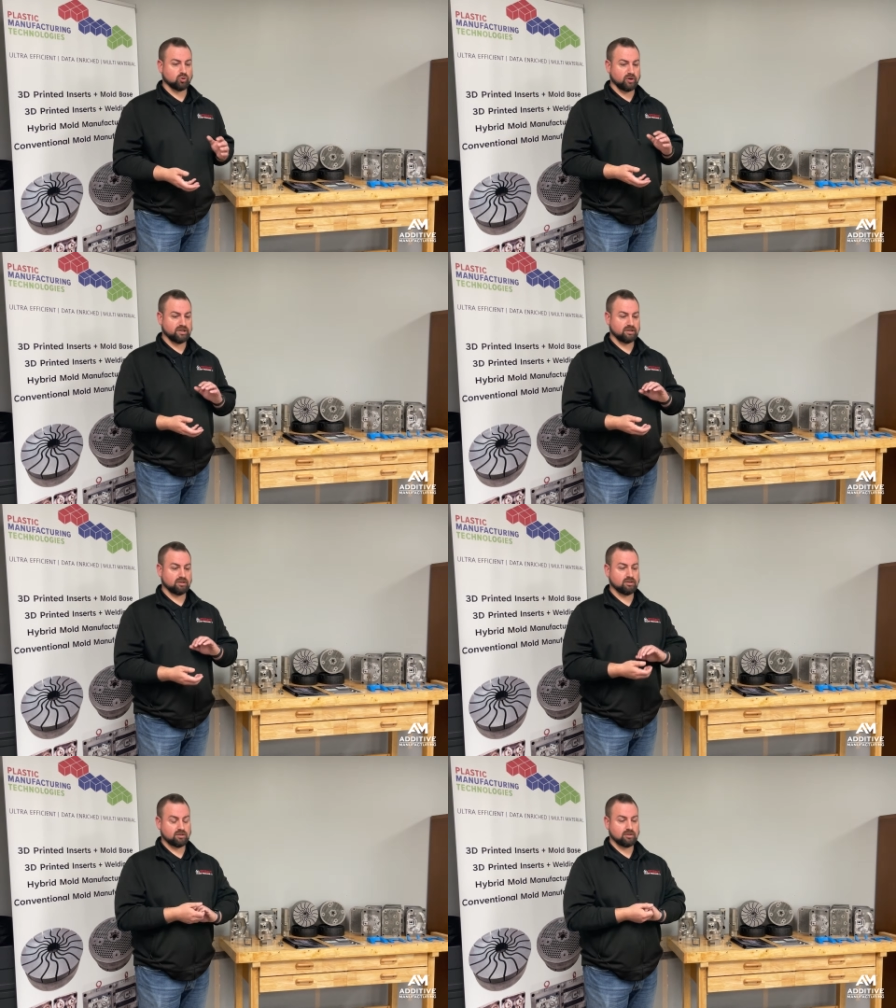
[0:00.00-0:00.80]

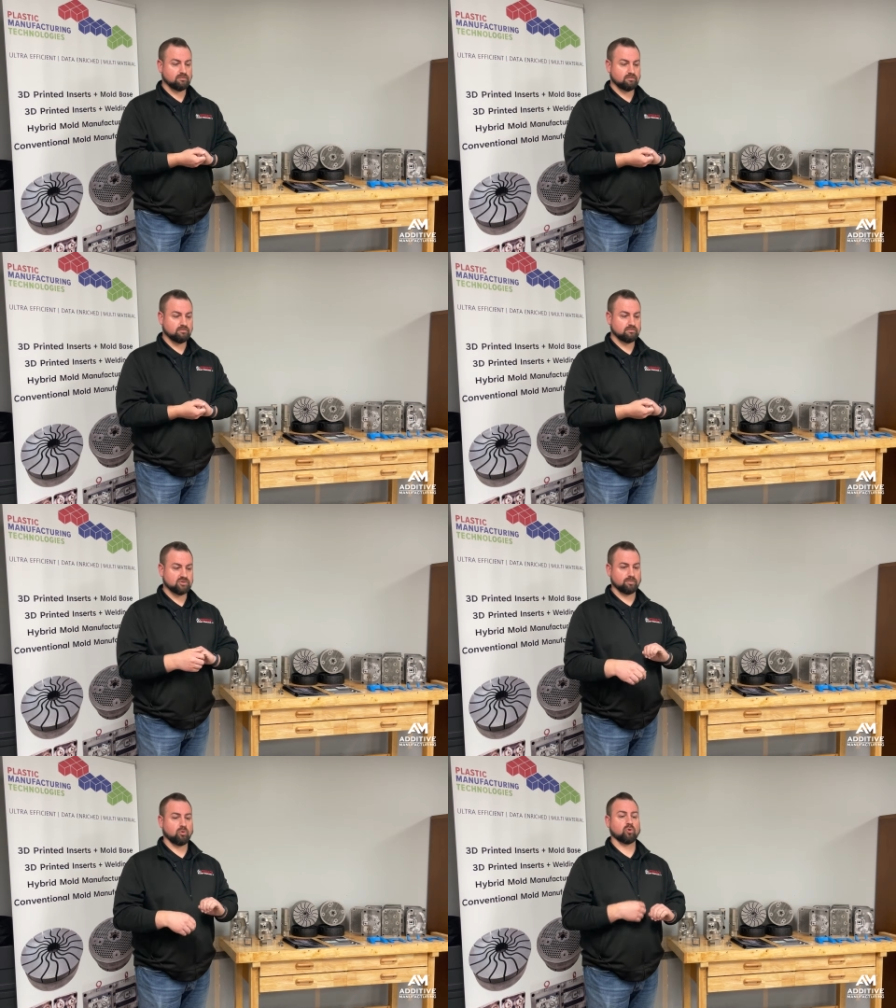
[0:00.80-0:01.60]
joining
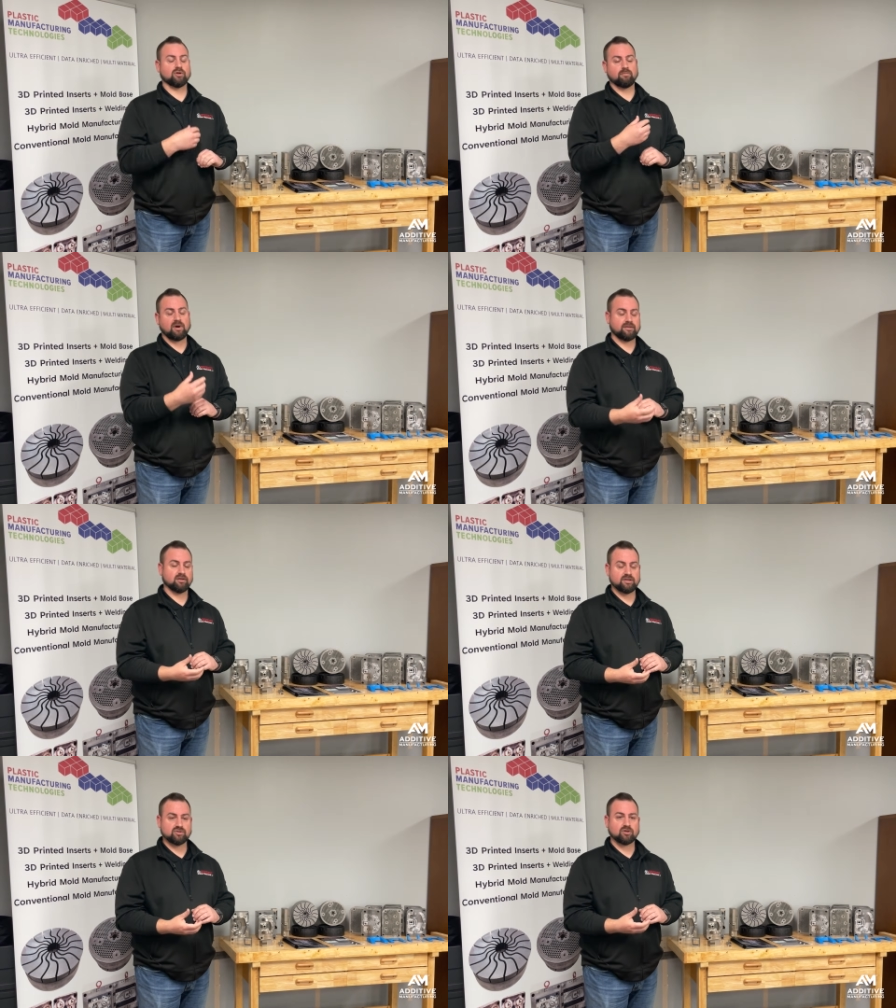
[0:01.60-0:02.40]
supported by the
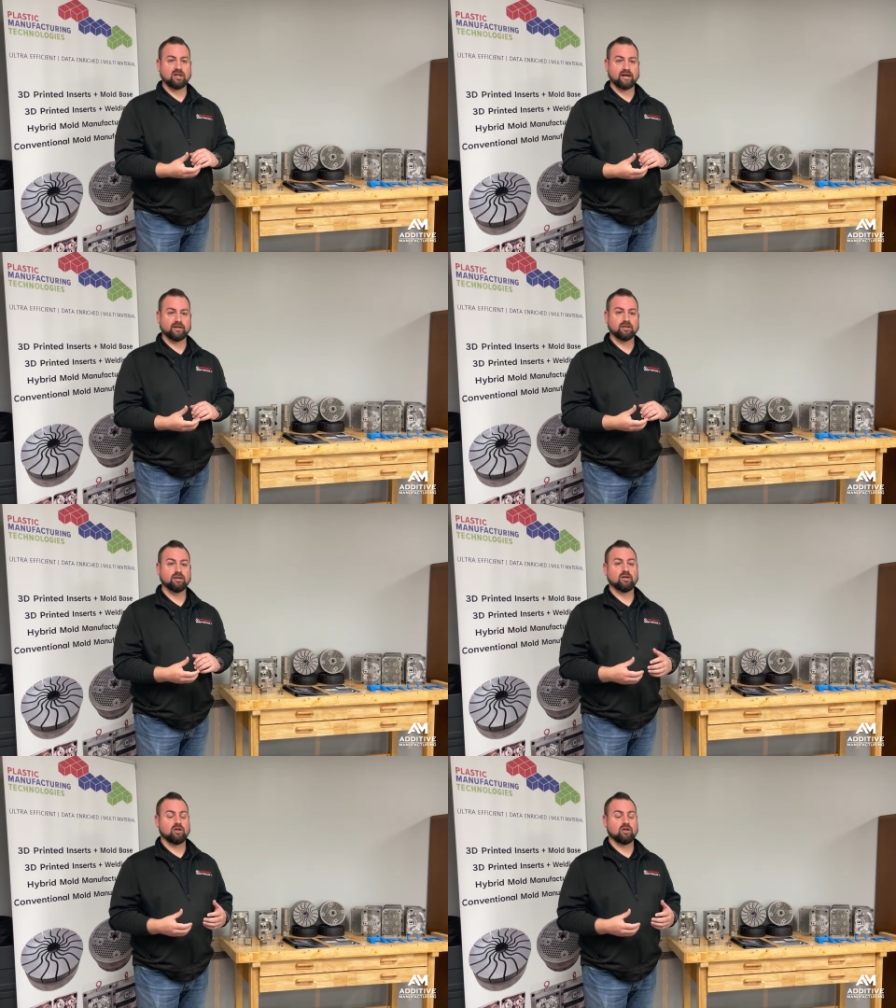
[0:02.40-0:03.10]
laser cladding,